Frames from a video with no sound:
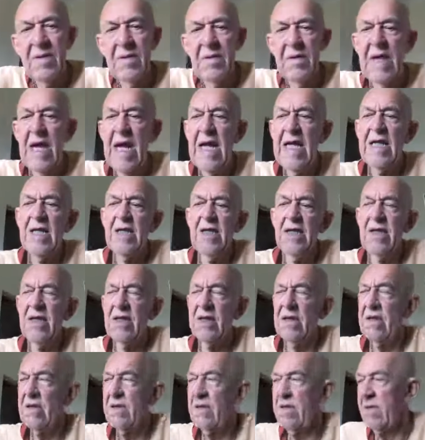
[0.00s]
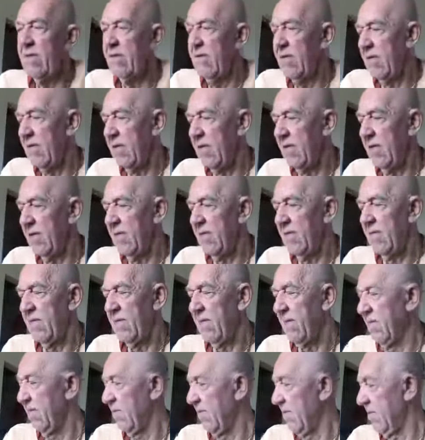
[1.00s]
Right. Because
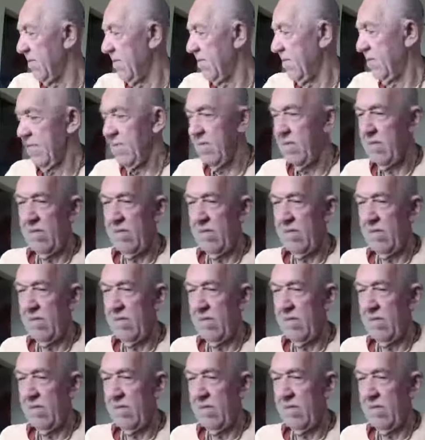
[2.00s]
uh,